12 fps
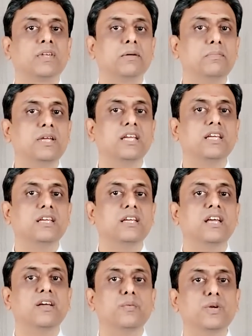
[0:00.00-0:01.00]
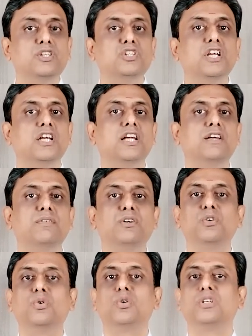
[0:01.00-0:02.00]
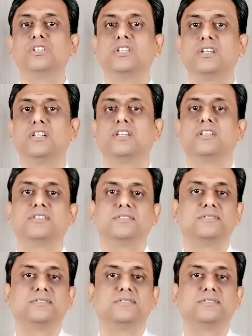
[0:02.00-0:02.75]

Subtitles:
me which she had never noticed earlier.